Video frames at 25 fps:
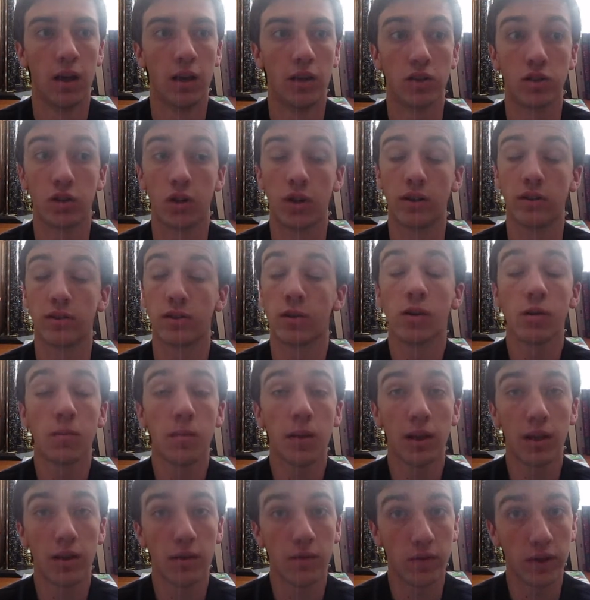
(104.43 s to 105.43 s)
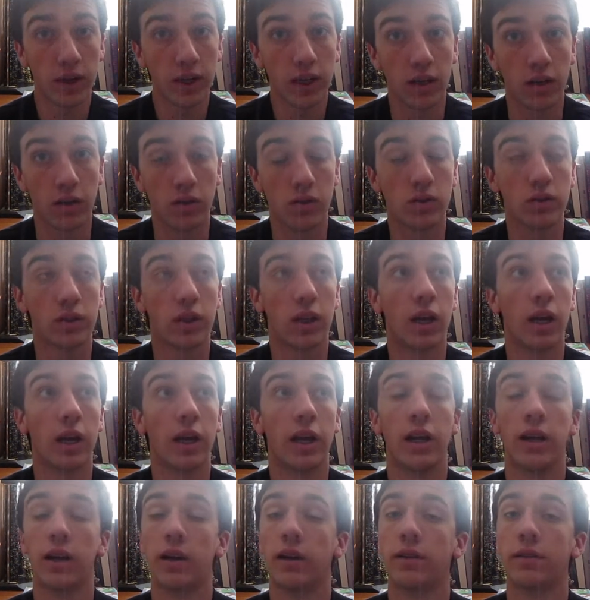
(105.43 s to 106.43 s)
So I started making videos. I
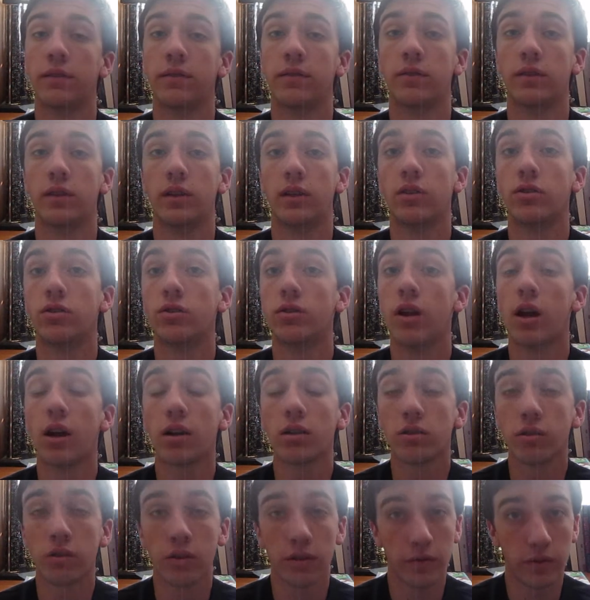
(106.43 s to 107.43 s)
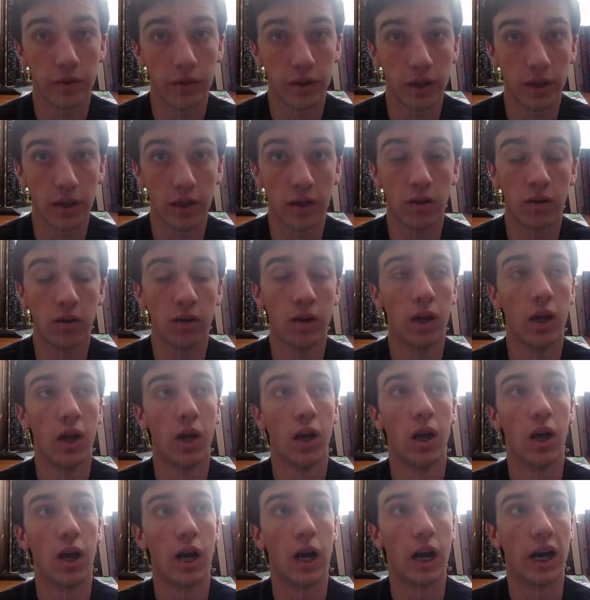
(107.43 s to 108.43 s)
have an introductory video.
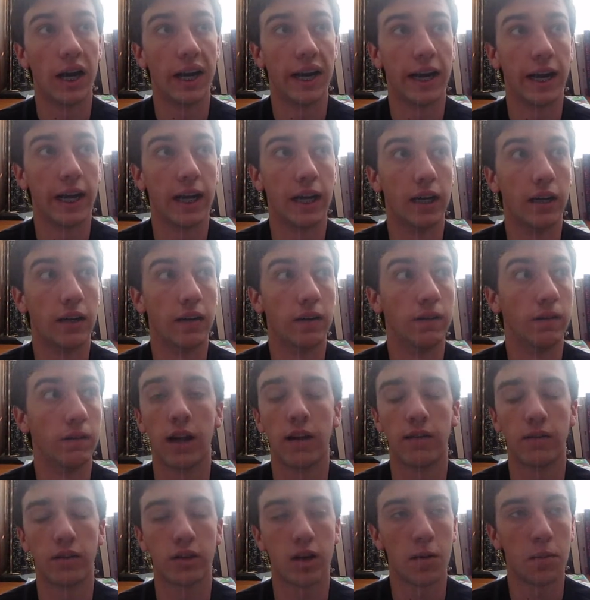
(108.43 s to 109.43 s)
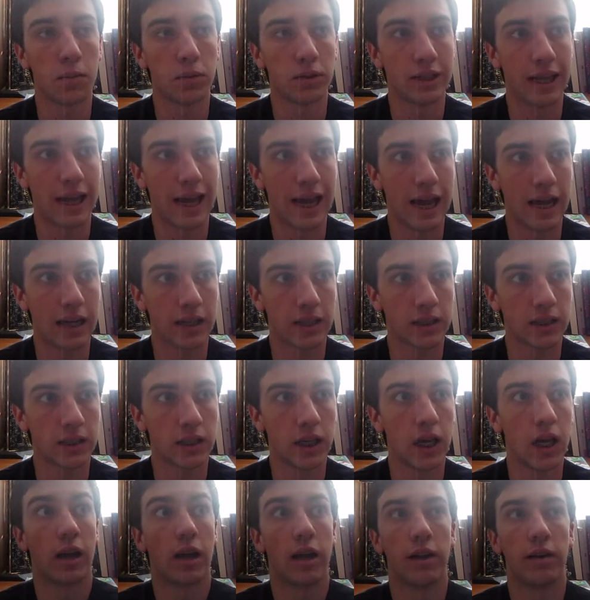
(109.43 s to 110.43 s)
I have a couple tags.
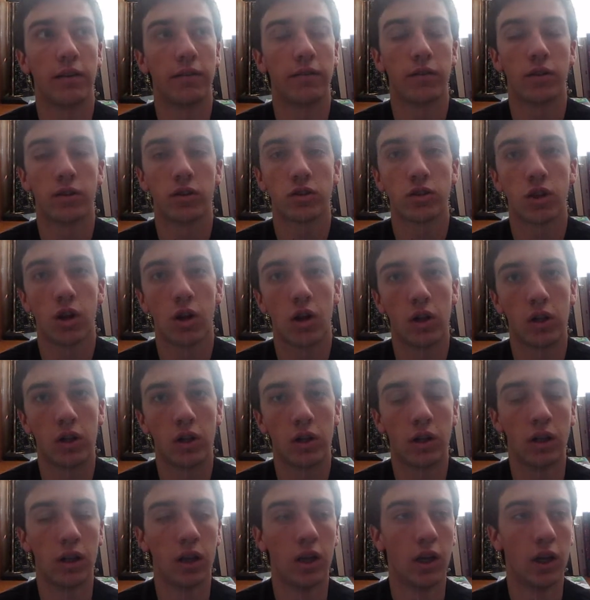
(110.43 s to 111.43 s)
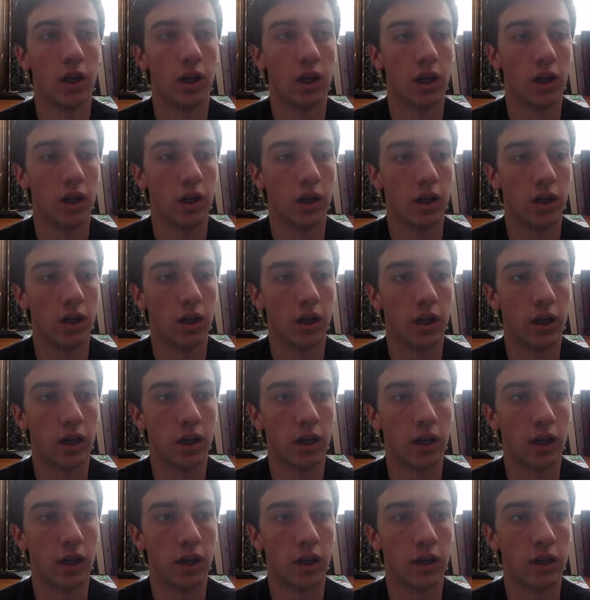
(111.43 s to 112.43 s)
I had a first haul,
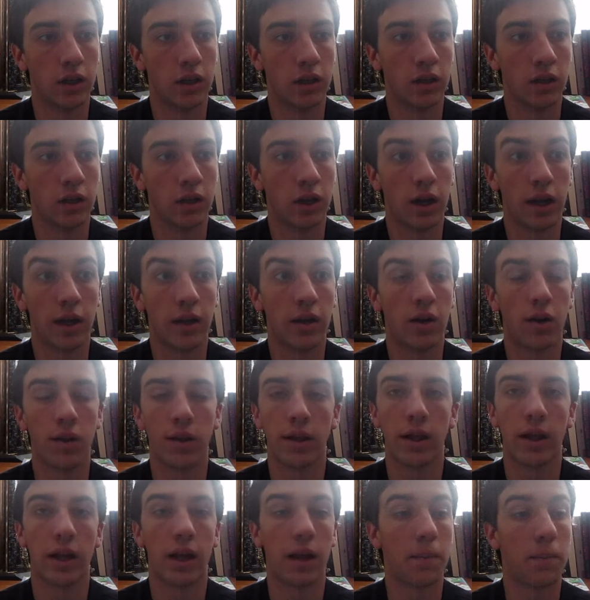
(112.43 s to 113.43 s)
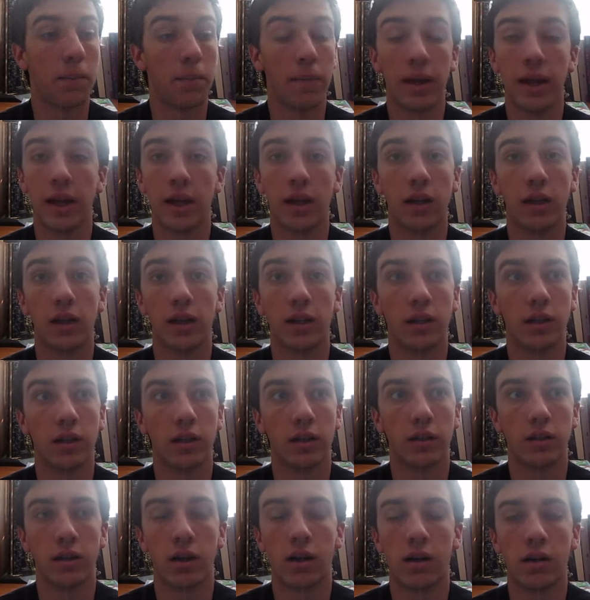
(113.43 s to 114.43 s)
and I had all that. I made
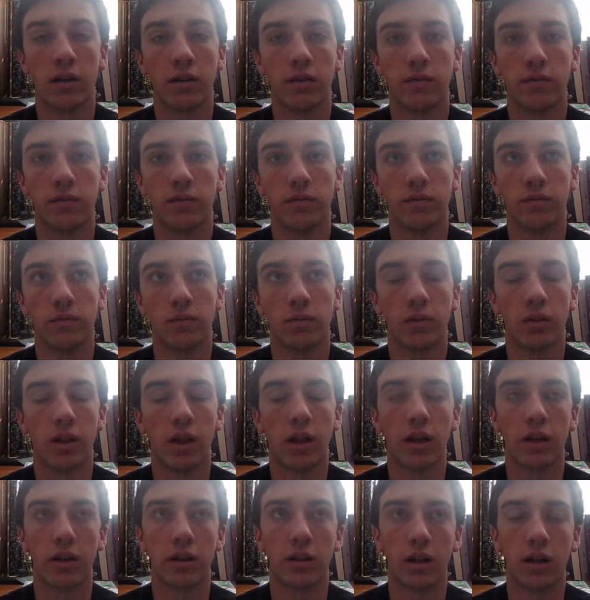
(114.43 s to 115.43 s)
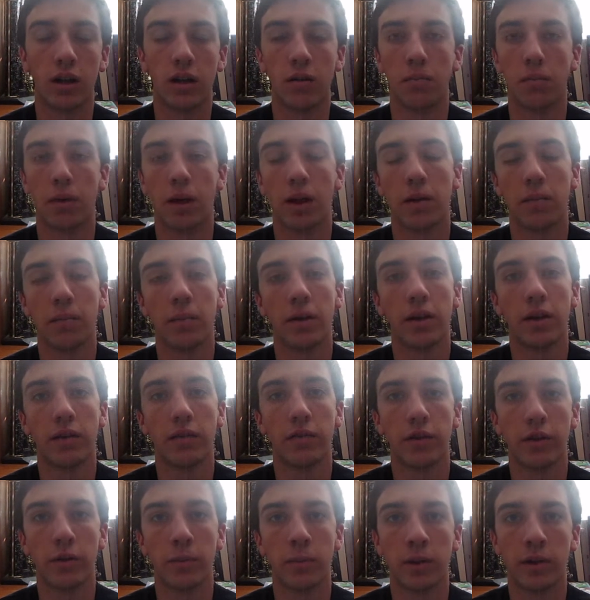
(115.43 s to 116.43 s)
a ton of, well, not a ton, but I made a
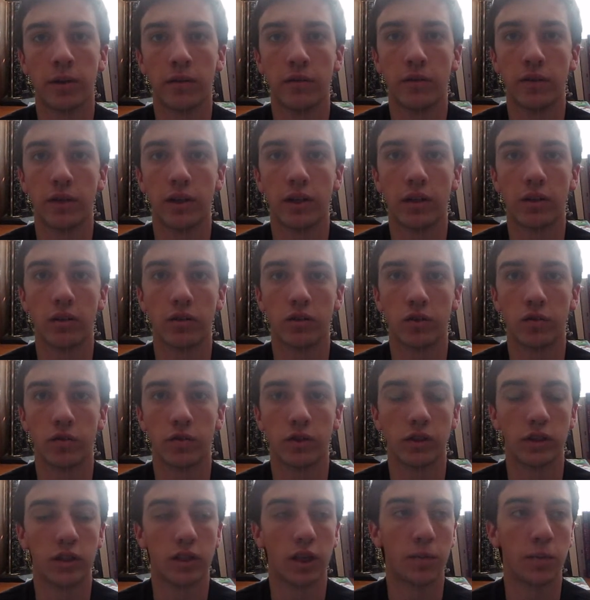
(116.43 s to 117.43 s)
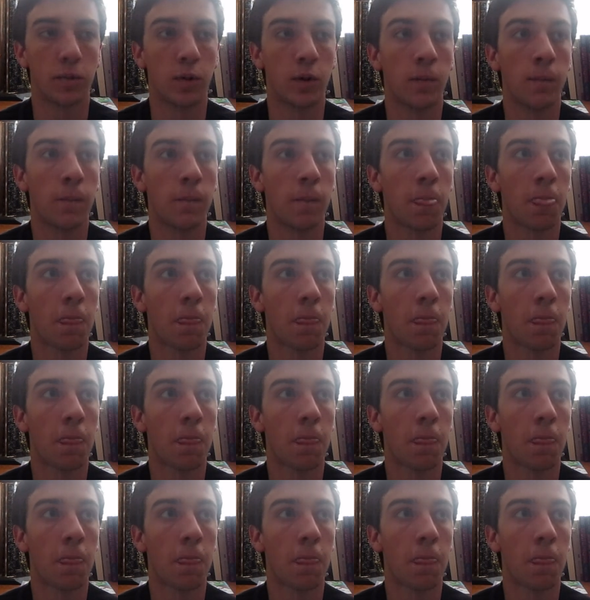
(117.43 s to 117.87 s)
fair amount of videos over the summer.